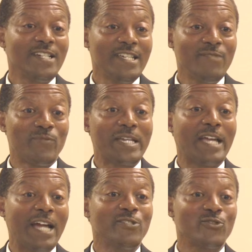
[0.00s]
he
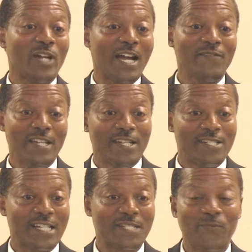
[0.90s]
began to have
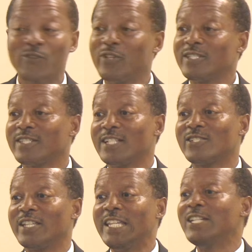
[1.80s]
the experience that
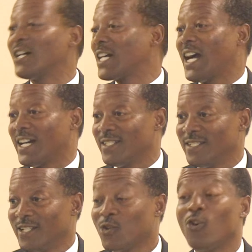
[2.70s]
Enoch had.
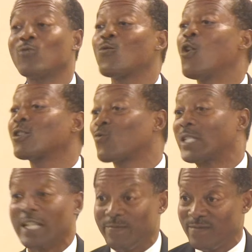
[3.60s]
God walked
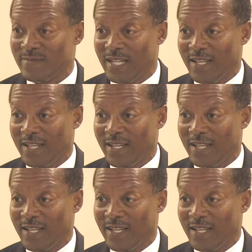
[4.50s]
with him.